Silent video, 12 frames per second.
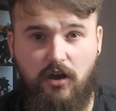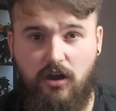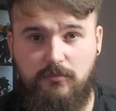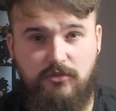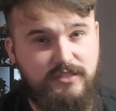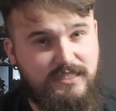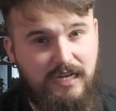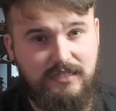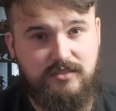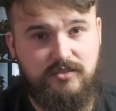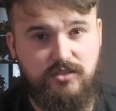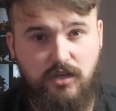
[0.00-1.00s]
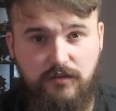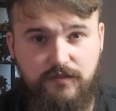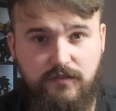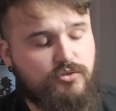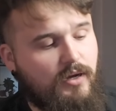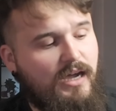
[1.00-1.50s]
armour and tanks and
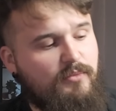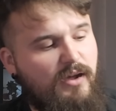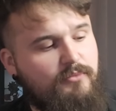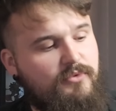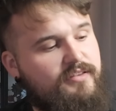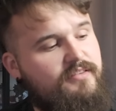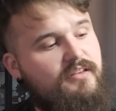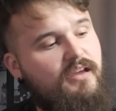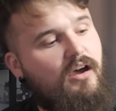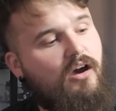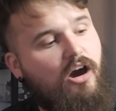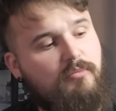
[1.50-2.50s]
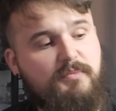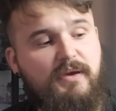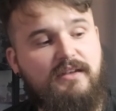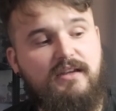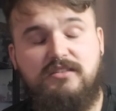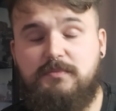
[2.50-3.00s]
stuff, so I went with the Army
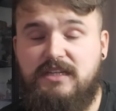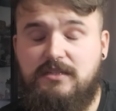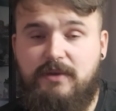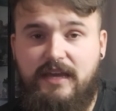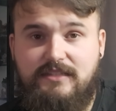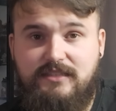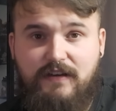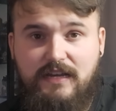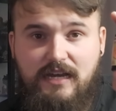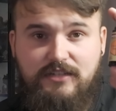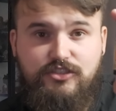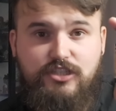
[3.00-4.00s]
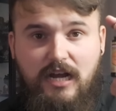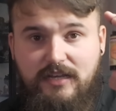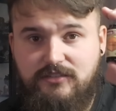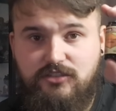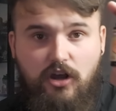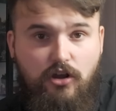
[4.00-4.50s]
Painter Speed Paint Fire
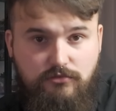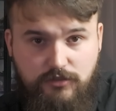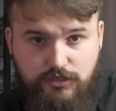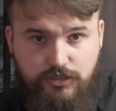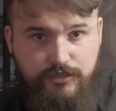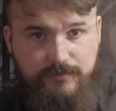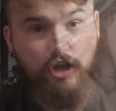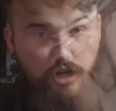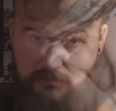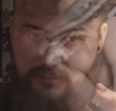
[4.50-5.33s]
Giant Orange. The colour